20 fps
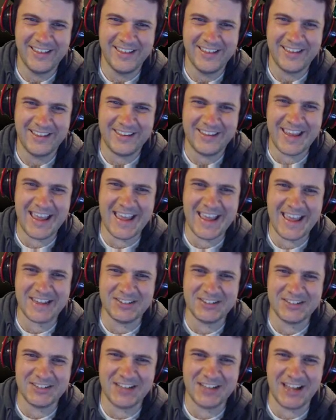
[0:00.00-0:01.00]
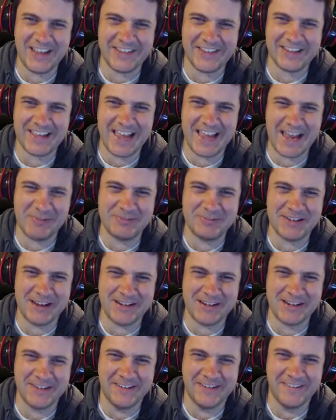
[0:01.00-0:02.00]
Yeah, should call the cops
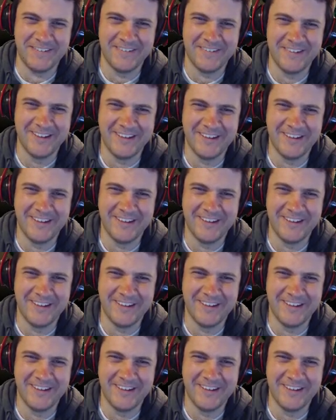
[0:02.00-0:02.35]
on you.